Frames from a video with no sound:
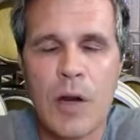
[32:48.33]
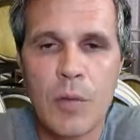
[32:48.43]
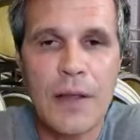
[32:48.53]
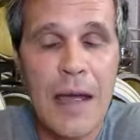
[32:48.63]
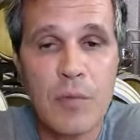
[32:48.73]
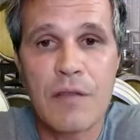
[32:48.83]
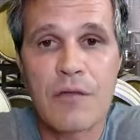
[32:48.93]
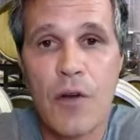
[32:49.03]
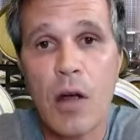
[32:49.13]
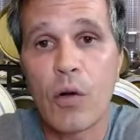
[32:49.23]
Cabernet
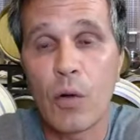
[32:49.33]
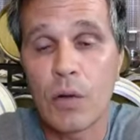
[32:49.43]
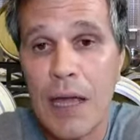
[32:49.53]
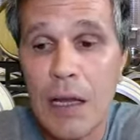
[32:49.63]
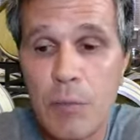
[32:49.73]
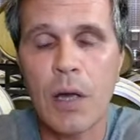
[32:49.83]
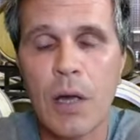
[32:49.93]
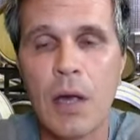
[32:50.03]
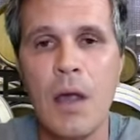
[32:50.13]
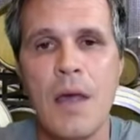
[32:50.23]
Franc called Kelly
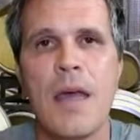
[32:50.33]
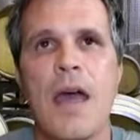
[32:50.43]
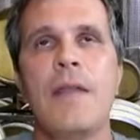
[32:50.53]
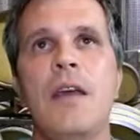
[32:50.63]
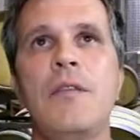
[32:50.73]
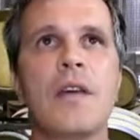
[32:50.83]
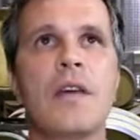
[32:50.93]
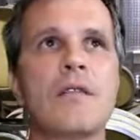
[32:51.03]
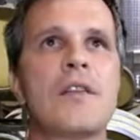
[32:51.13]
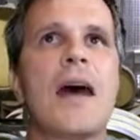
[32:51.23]
Brook. And then if you think
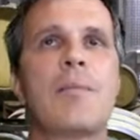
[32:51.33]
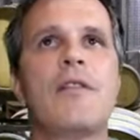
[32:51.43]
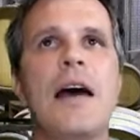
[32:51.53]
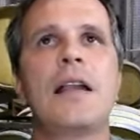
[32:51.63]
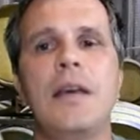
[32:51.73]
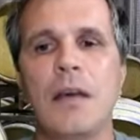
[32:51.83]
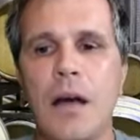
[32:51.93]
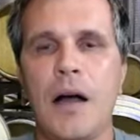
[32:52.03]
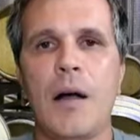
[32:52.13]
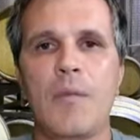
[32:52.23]
of Napa Valley,
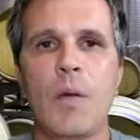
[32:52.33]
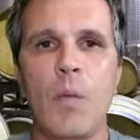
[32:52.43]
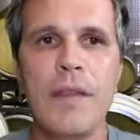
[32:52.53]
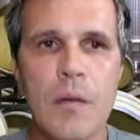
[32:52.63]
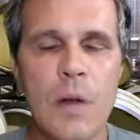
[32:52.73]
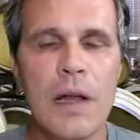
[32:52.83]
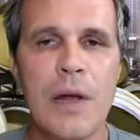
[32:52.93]
um, the one that really, really